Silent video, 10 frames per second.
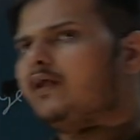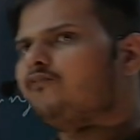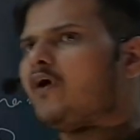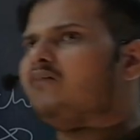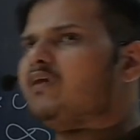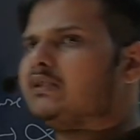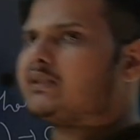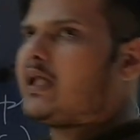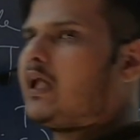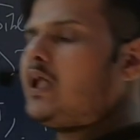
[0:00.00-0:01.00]
I will
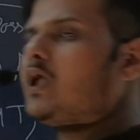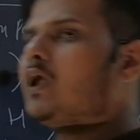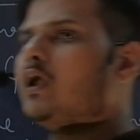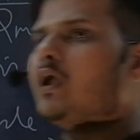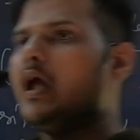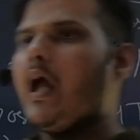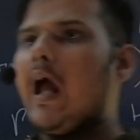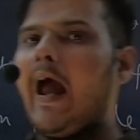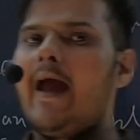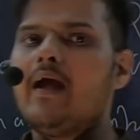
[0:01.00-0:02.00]
say
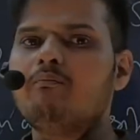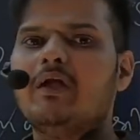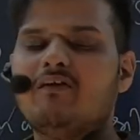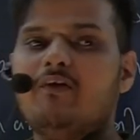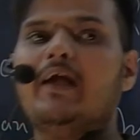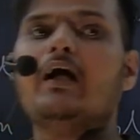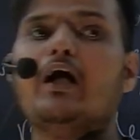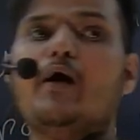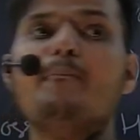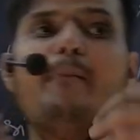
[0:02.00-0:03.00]
I am giving
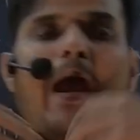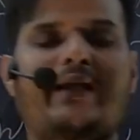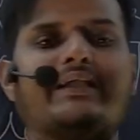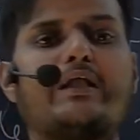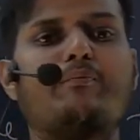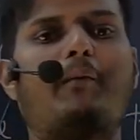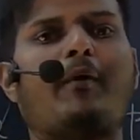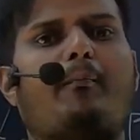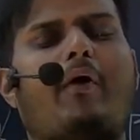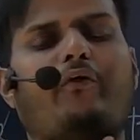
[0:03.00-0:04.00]
a maximum
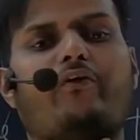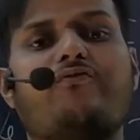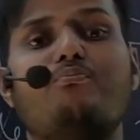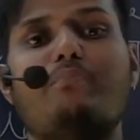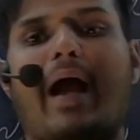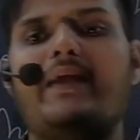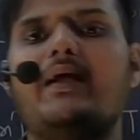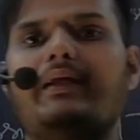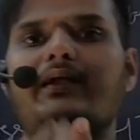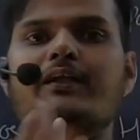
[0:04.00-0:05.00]
amount of my
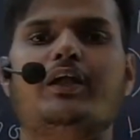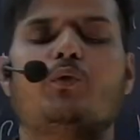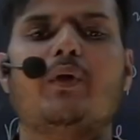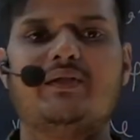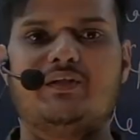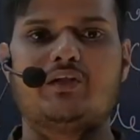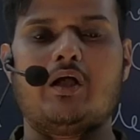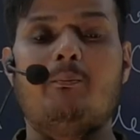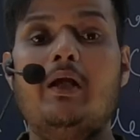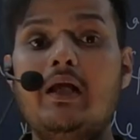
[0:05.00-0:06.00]
energy to a
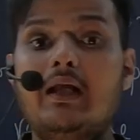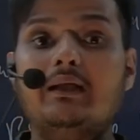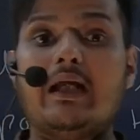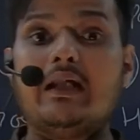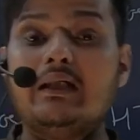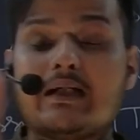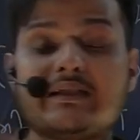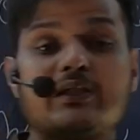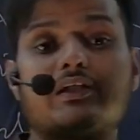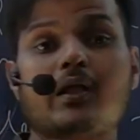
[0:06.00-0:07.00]
system, then that
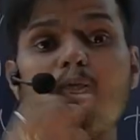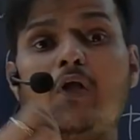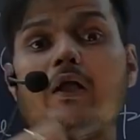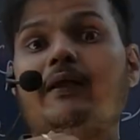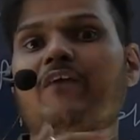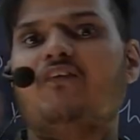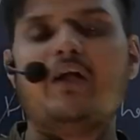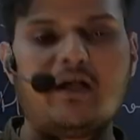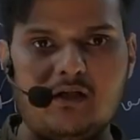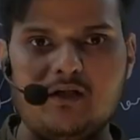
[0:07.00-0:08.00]
system will
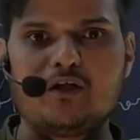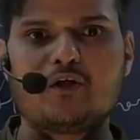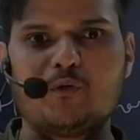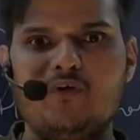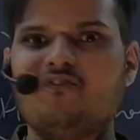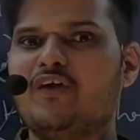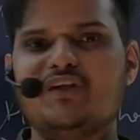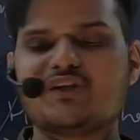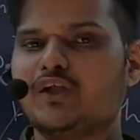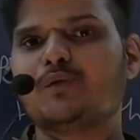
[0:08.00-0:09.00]
definitely undergo a
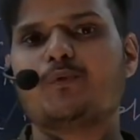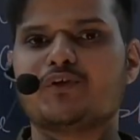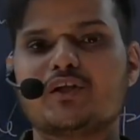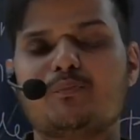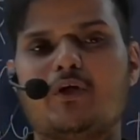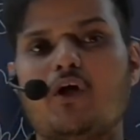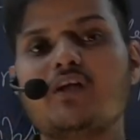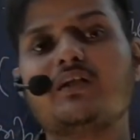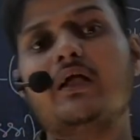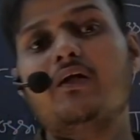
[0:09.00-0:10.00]
phase change process,
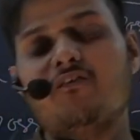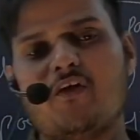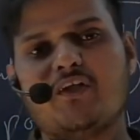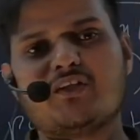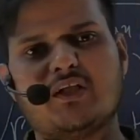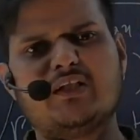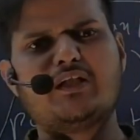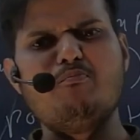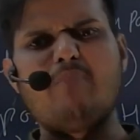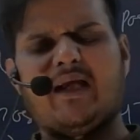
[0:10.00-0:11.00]
because phase change is
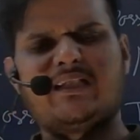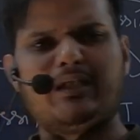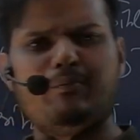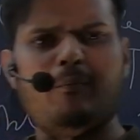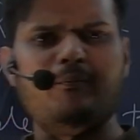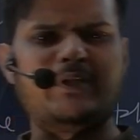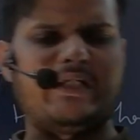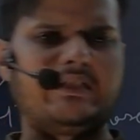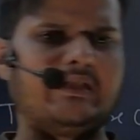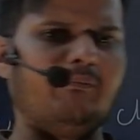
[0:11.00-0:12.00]
the maximum
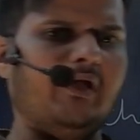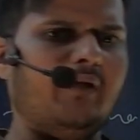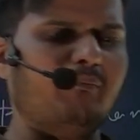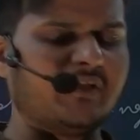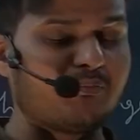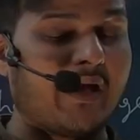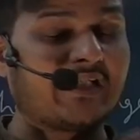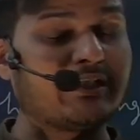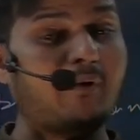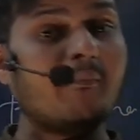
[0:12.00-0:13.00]
sensible, means
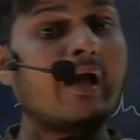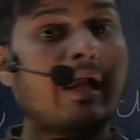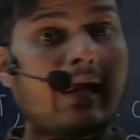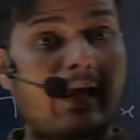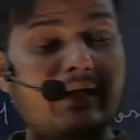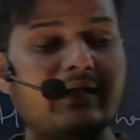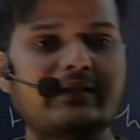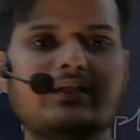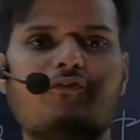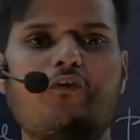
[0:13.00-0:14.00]
maximum
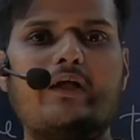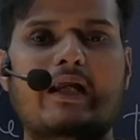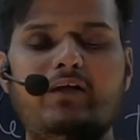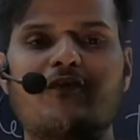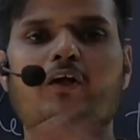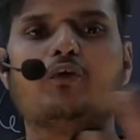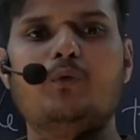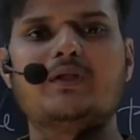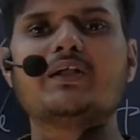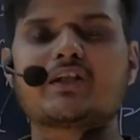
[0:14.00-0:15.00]
energy if we deliver
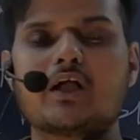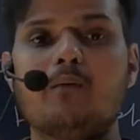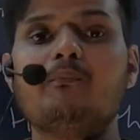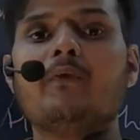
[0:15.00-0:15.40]
to a system,